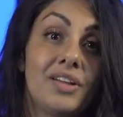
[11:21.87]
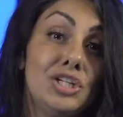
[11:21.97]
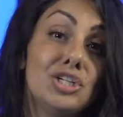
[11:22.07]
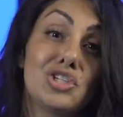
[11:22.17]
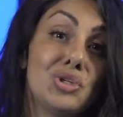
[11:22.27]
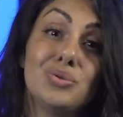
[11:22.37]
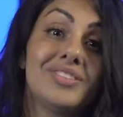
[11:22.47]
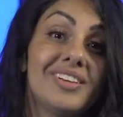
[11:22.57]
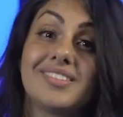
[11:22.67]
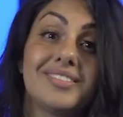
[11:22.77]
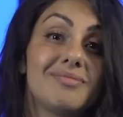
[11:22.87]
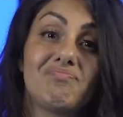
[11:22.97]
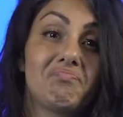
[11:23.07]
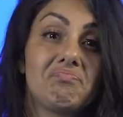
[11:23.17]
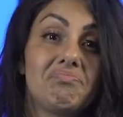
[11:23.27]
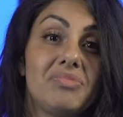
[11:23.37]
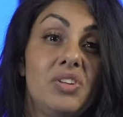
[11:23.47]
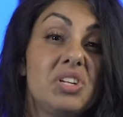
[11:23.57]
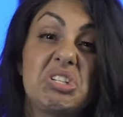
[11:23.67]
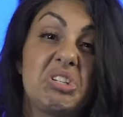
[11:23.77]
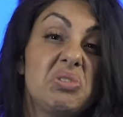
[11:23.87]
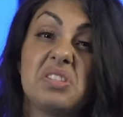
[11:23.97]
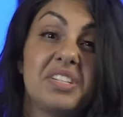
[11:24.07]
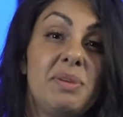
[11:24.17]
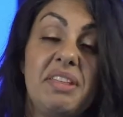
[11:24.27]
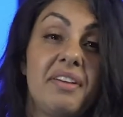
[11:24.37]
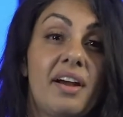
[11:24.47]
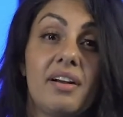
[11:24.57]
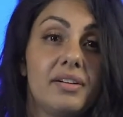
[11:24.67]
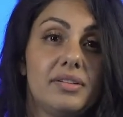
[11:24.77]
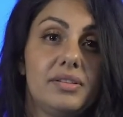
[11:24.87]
you didn't choose this. You didn't choose to be there.